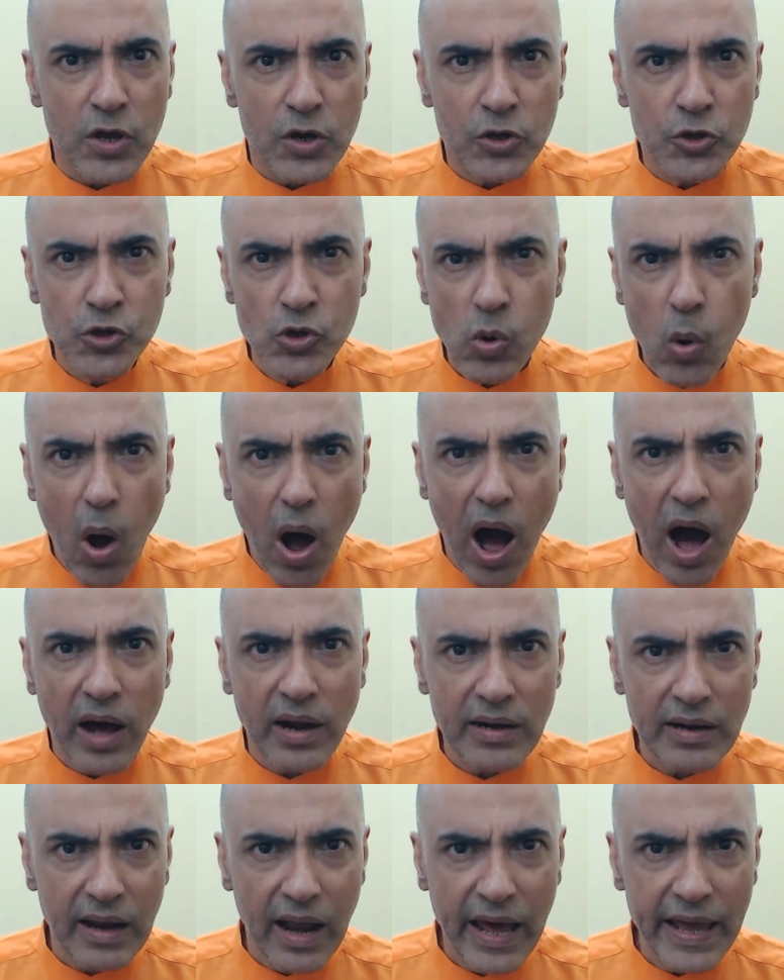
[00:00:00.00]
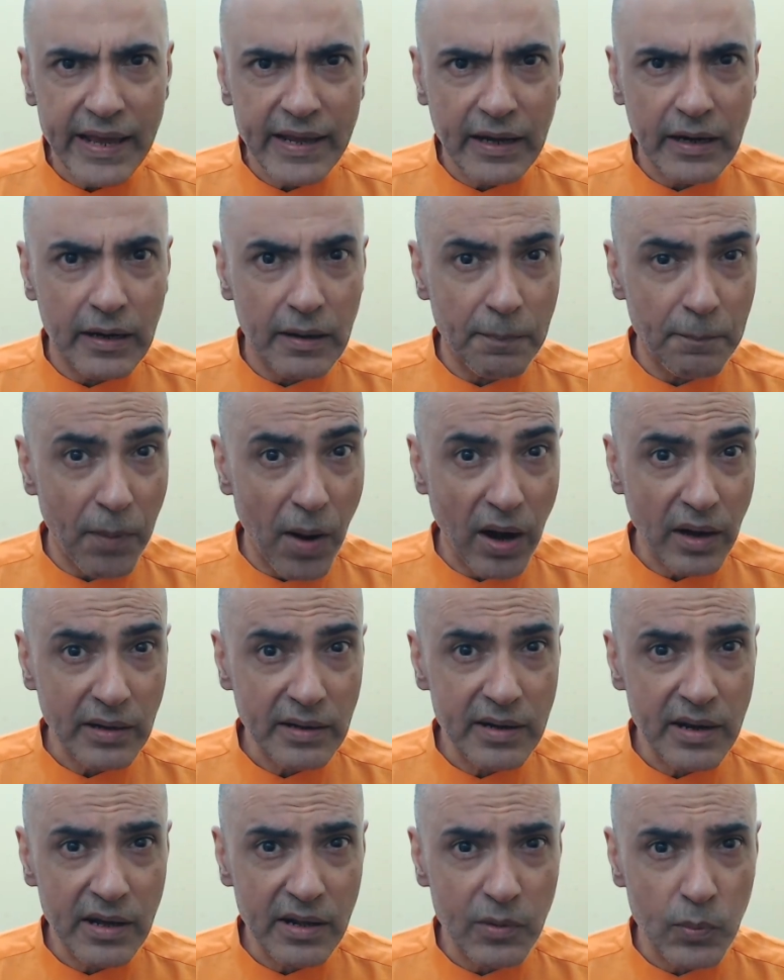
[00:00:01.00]
You are like a
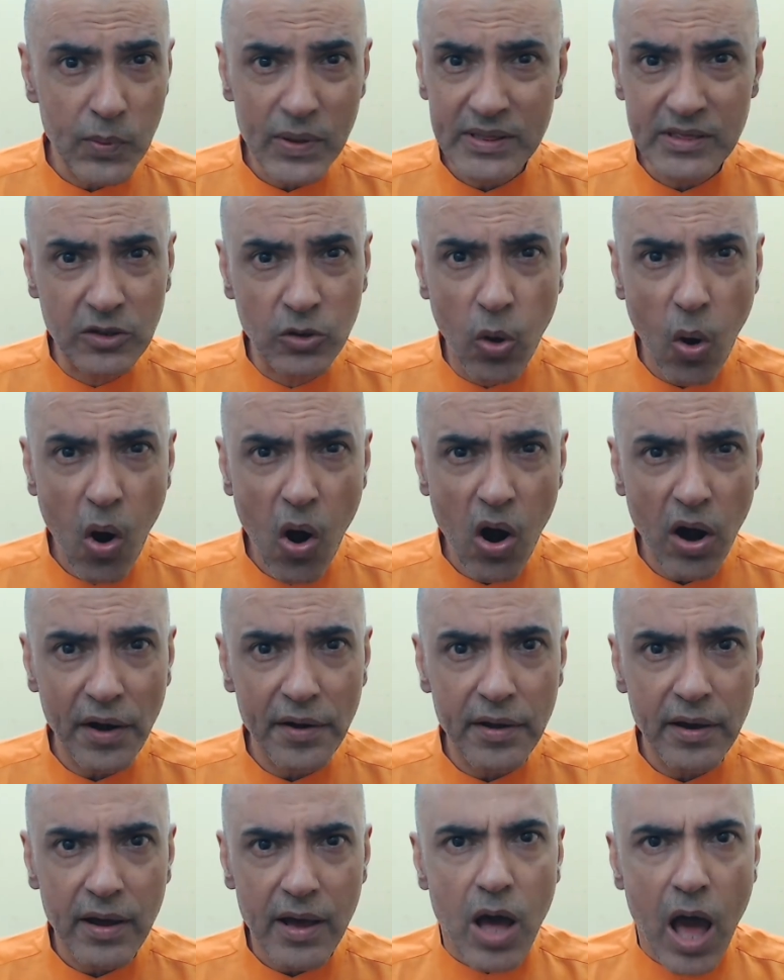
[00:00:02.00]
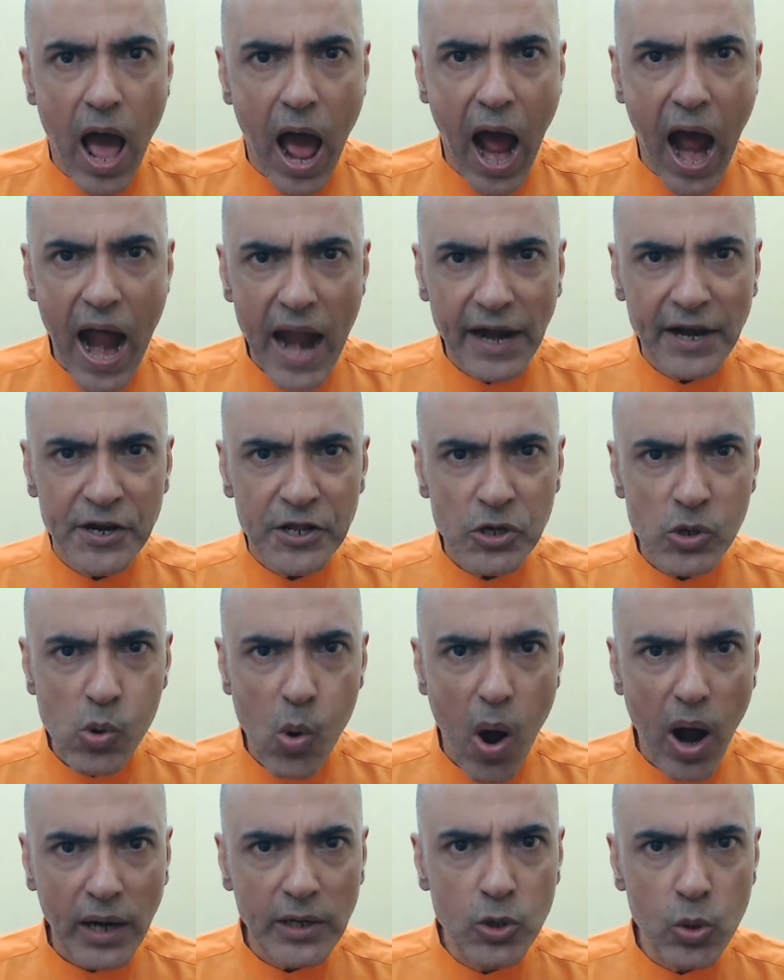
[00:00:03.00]
partner with God. And you
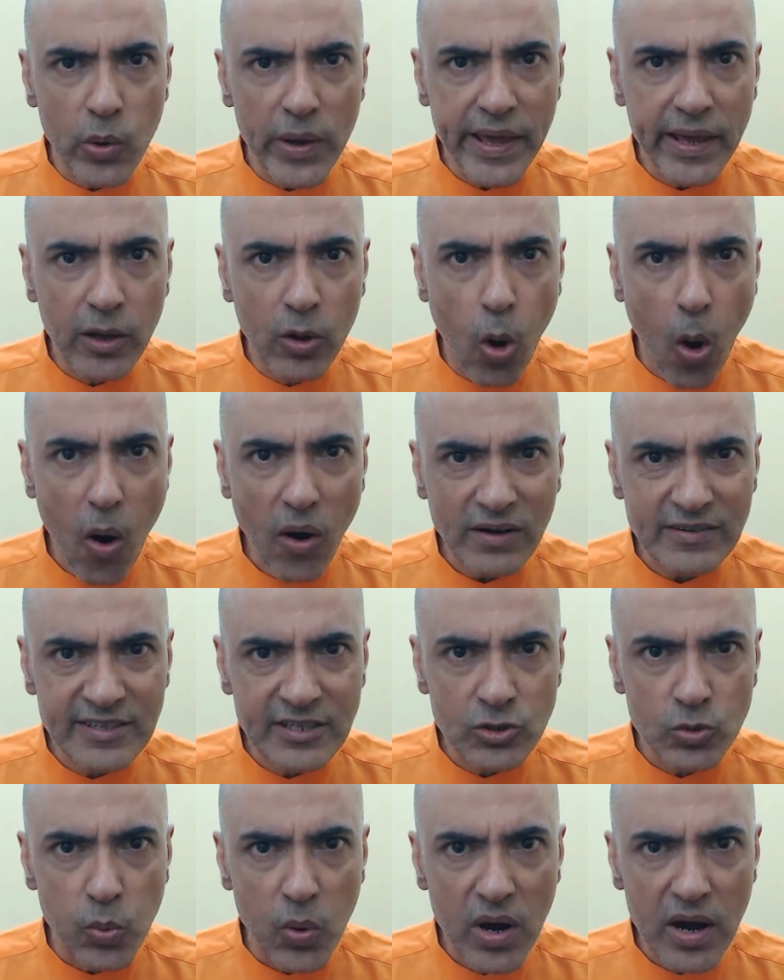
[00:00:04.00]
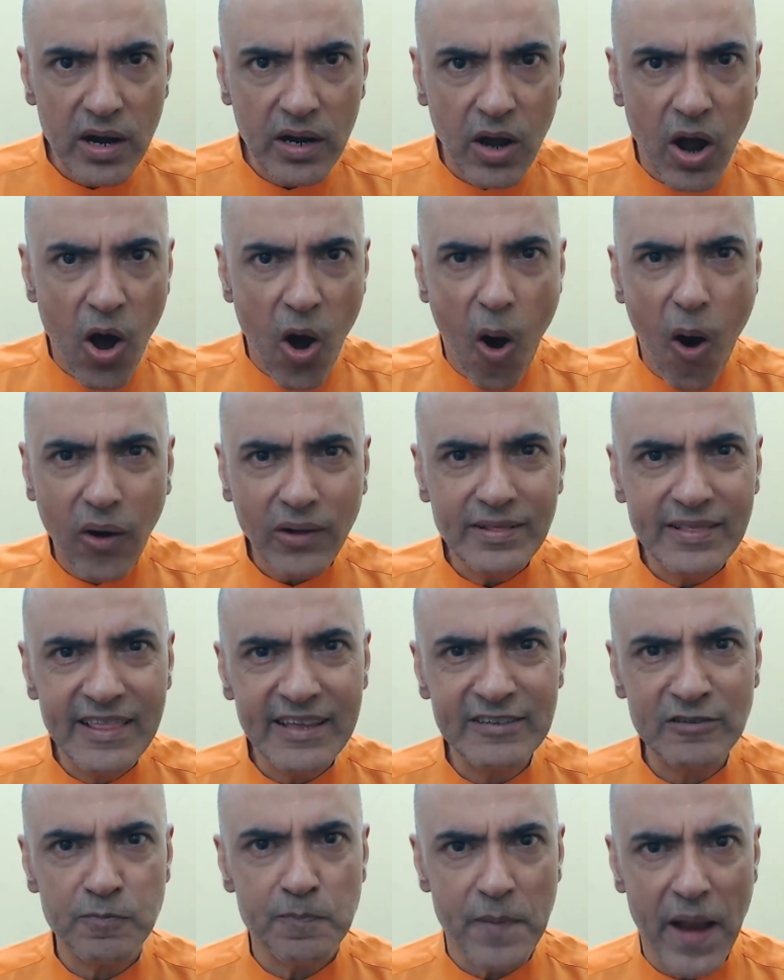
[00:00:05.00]
are doing God's work on
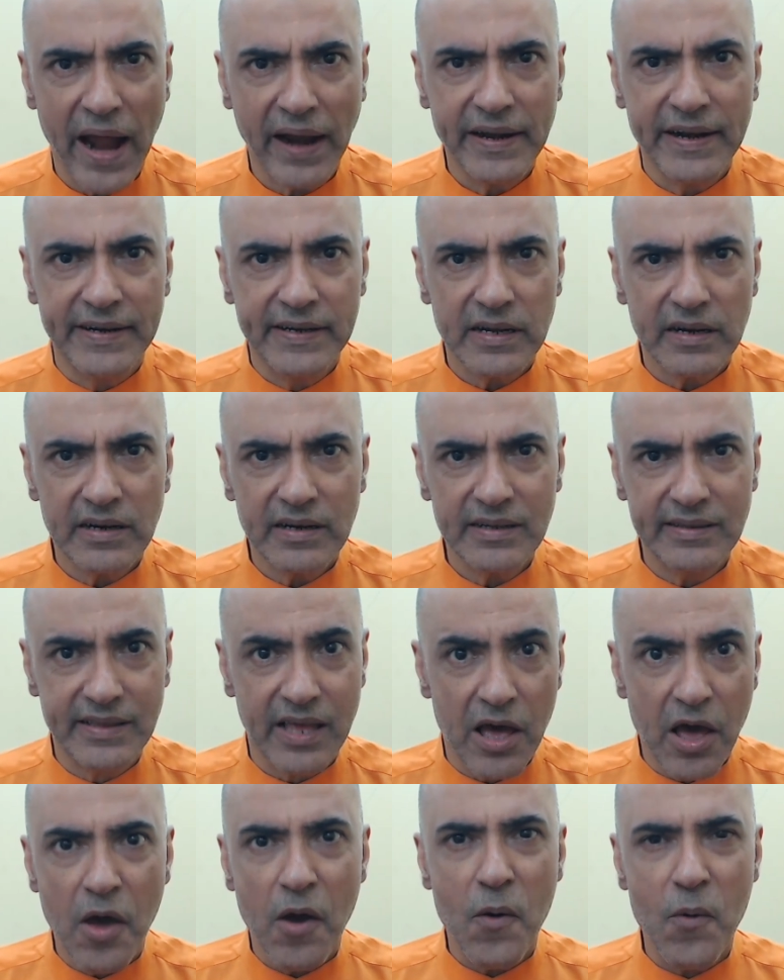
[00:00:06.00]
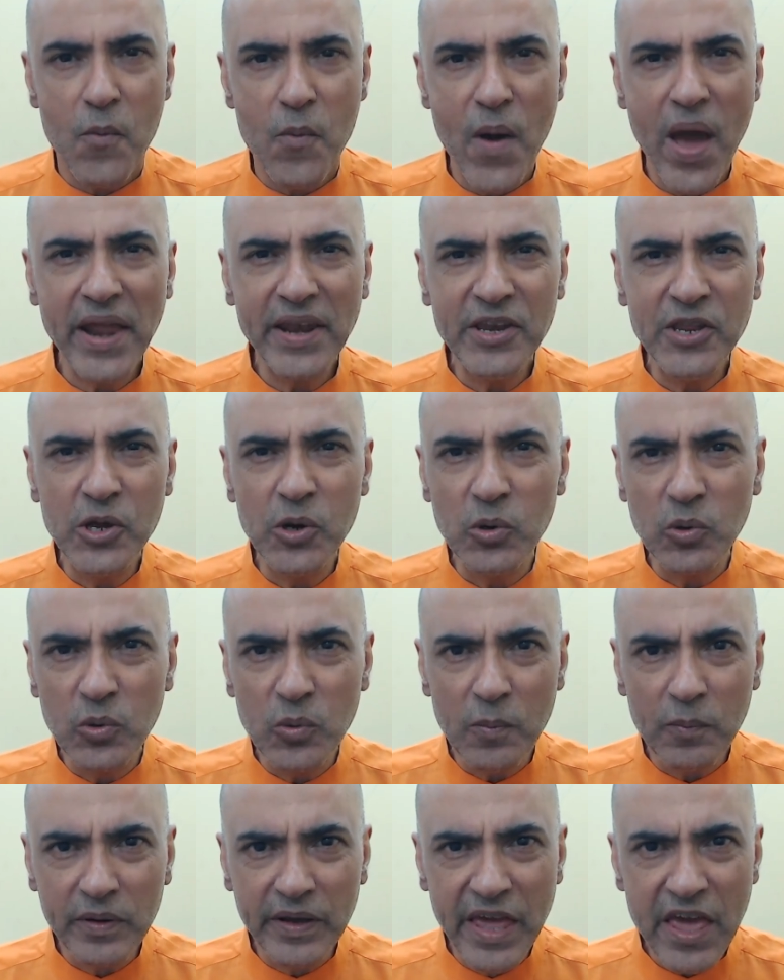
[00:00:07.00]
this planet Earth. When
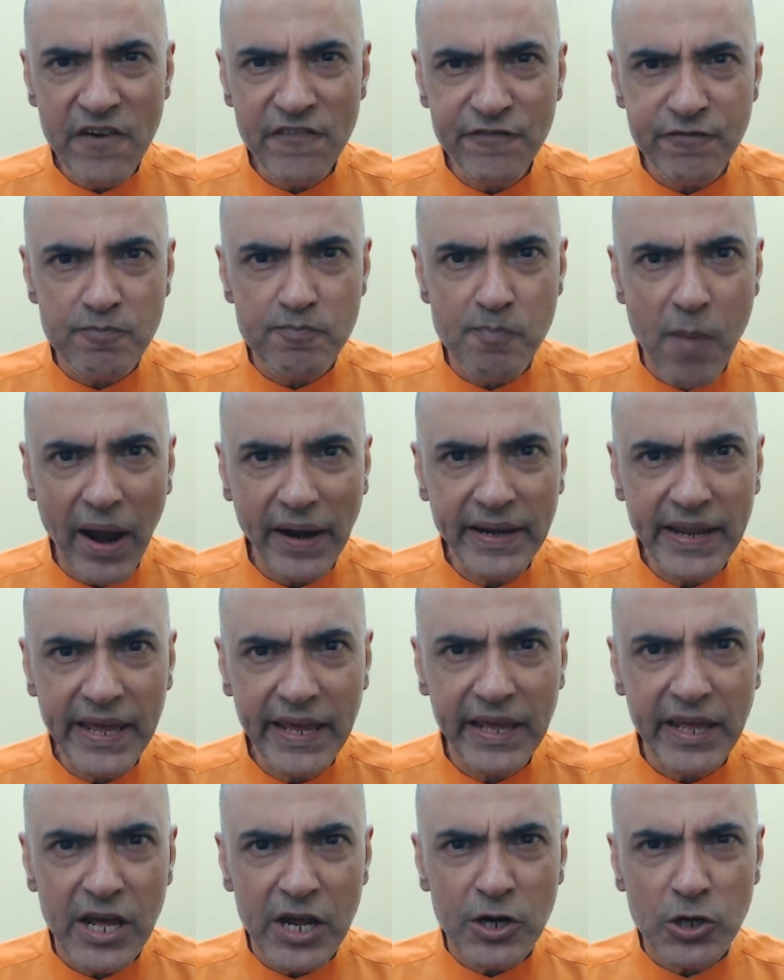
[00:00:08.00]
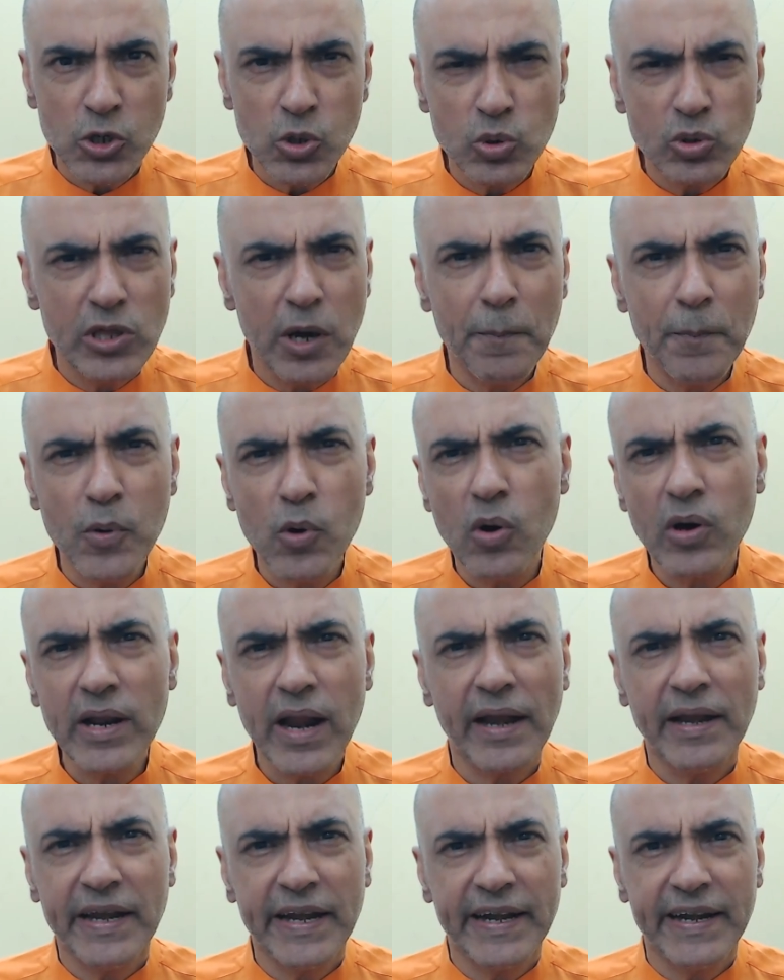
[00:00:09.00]
you give money to the poor
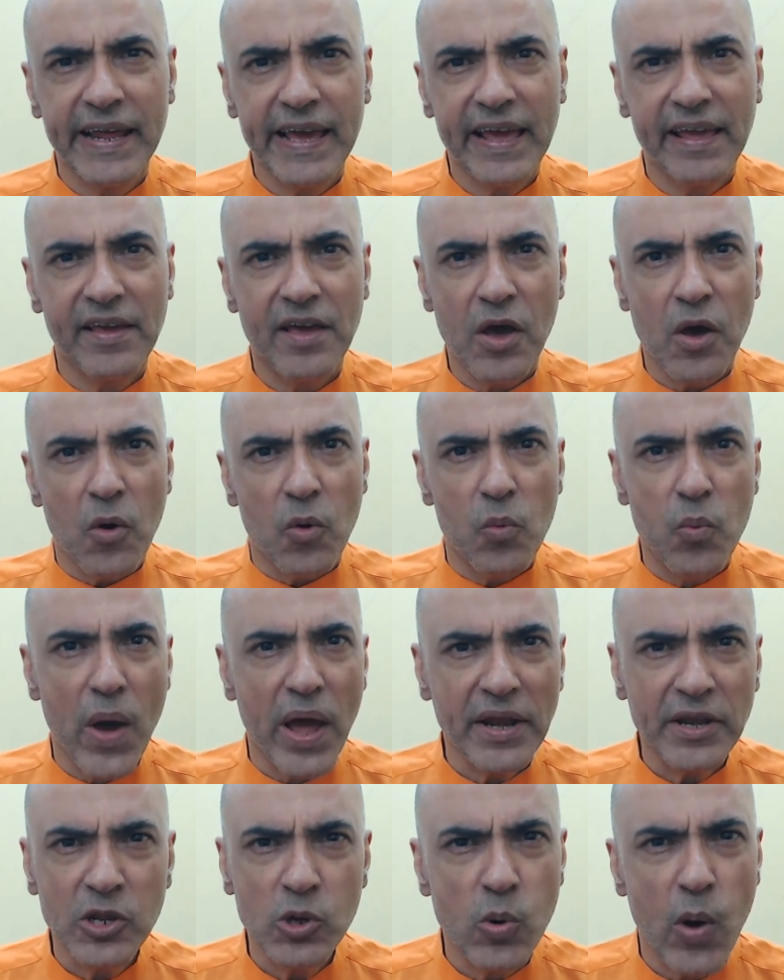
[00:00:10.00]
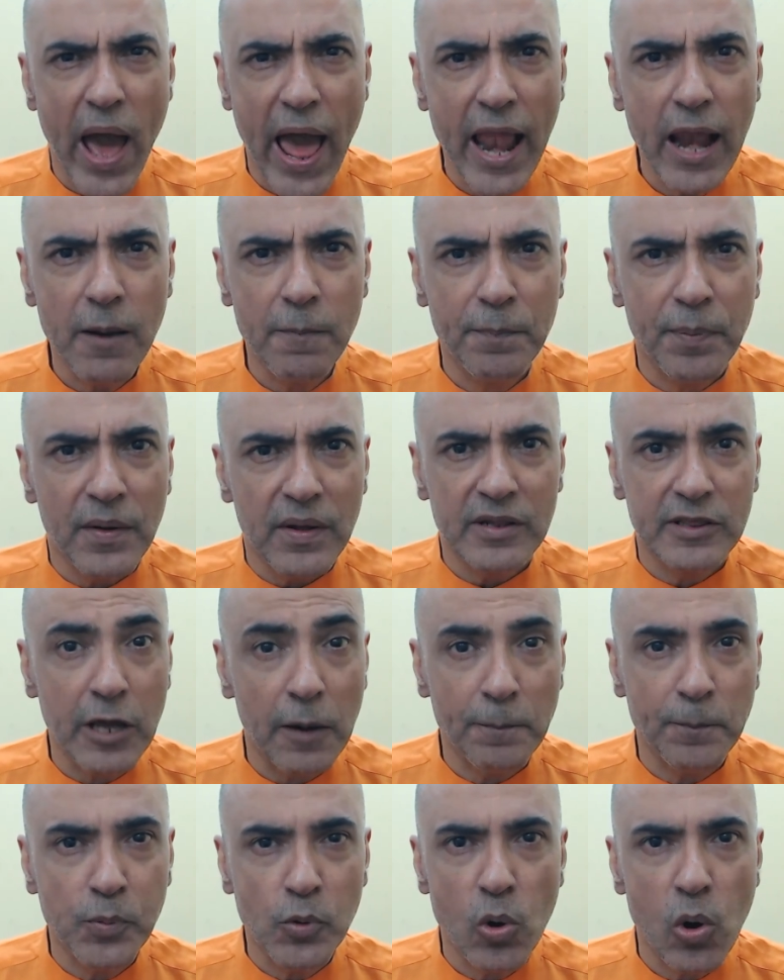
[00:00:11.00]
and needy, when you help
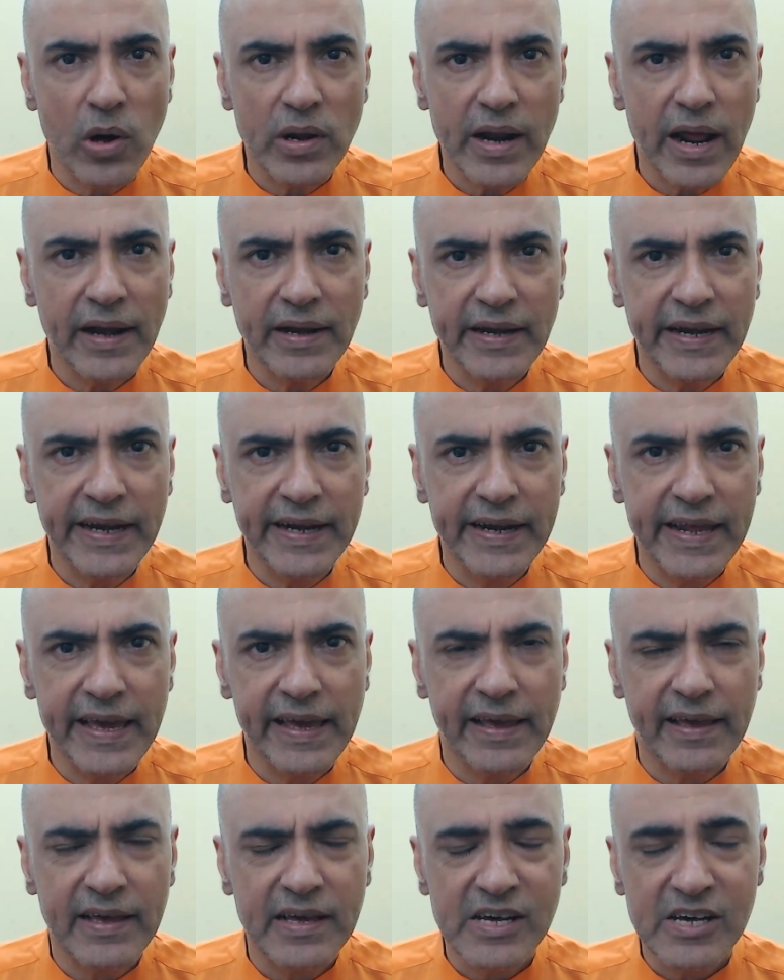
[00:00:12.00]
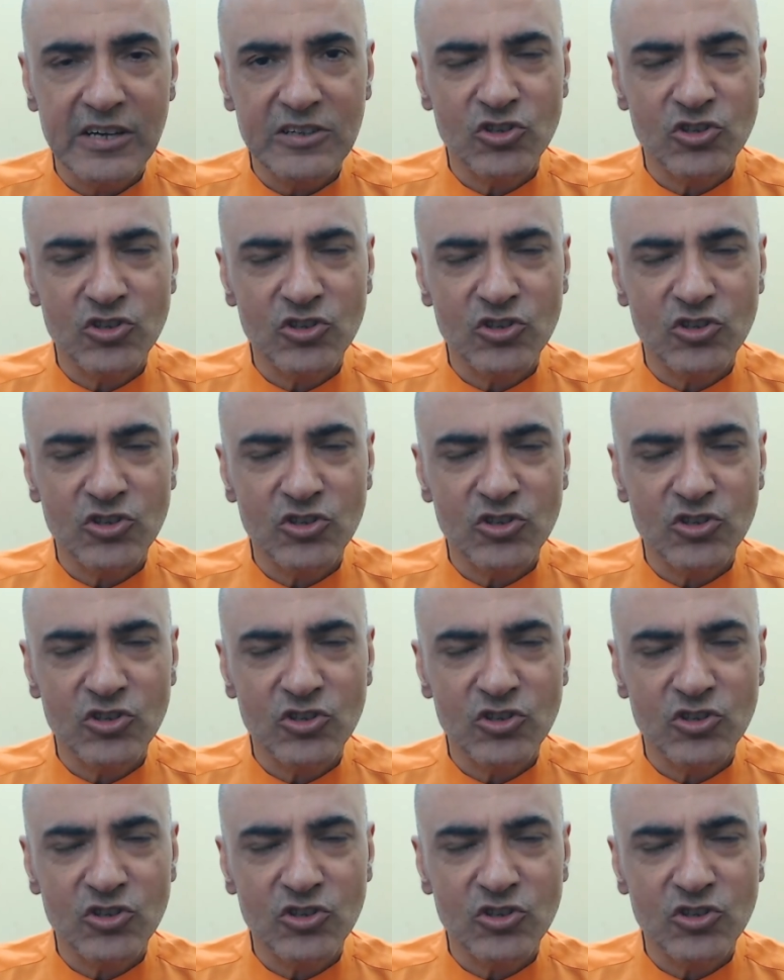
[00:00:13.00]
the poor and needy.